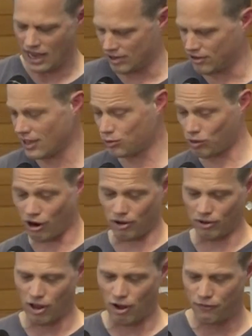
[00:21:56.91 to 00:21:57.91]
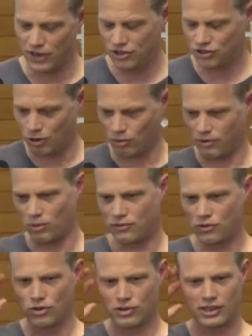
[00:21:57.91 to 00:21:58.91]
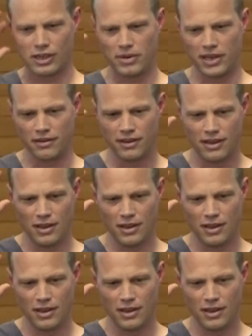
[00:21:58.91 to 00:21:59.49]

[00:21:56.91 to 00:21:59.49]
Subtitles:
And so that's where I'll finish. So we've looked a little bit at